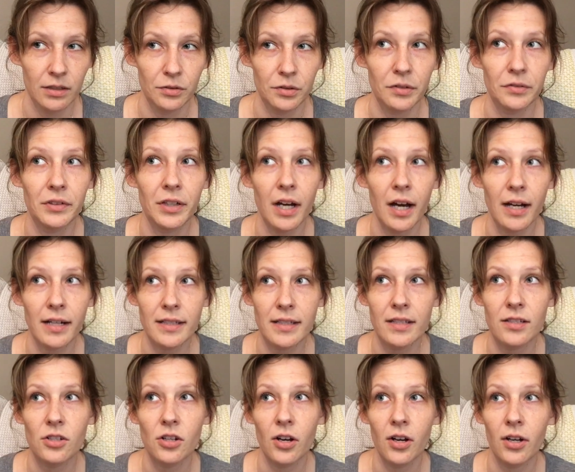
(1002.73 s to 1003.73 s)
We've got
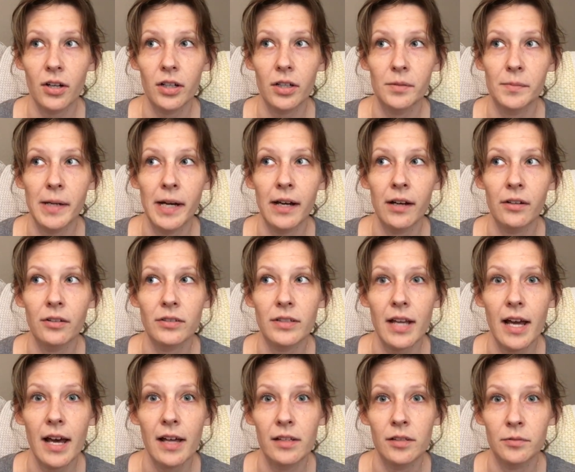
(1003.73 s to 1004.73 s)
to talk about
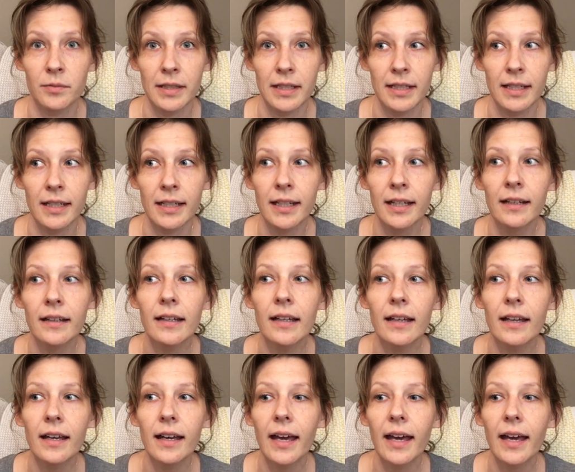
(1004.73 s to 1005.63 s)
Halloween knitting,